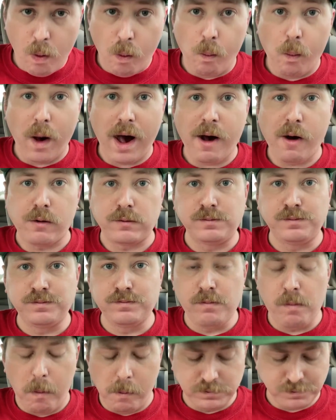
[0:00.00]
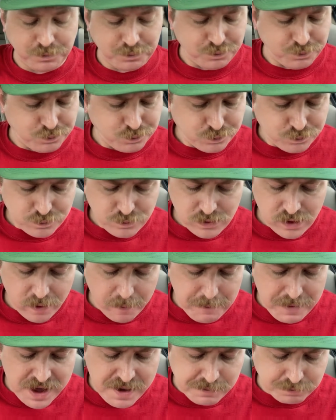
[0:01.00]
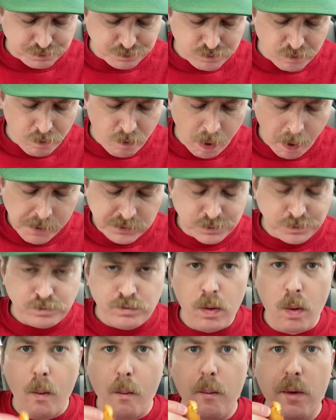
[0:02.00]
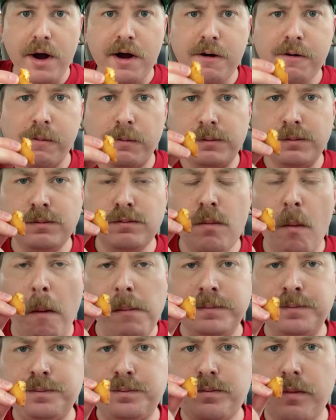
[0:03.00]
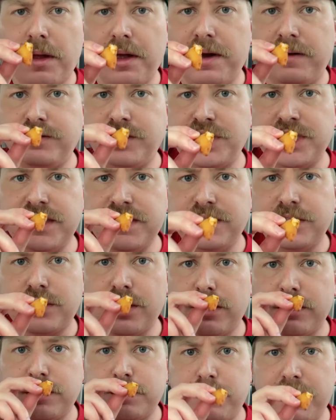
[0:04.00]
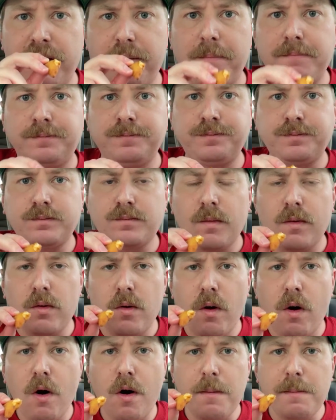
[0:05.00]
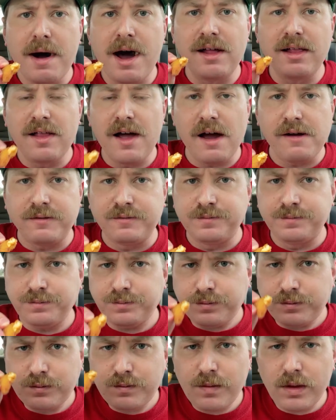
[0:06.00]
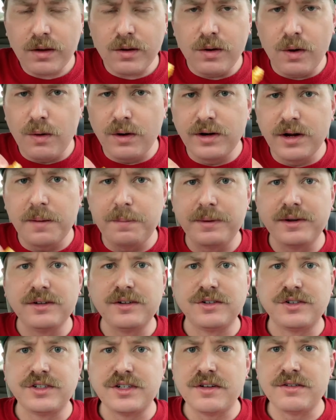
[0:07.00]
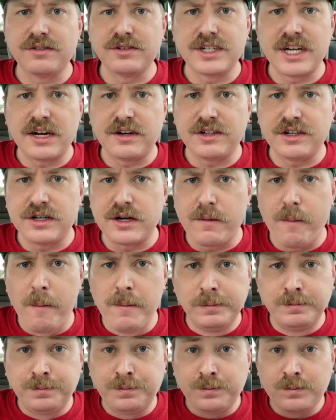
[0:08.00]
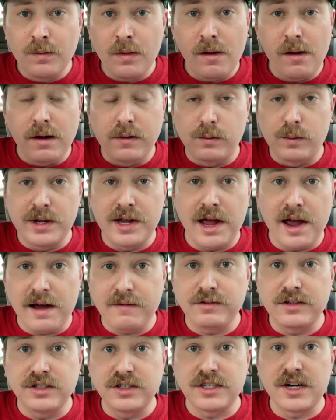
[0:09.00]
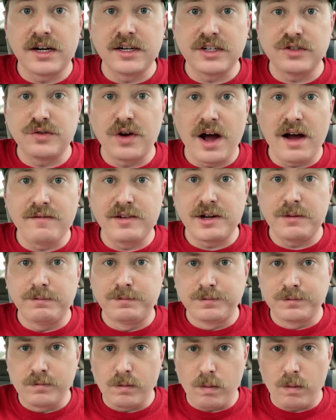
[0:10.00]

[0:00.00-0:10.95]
Wow. Man, where have cheese curds been all my life? Growing up in a little southern town, we have the Sonic drive-in.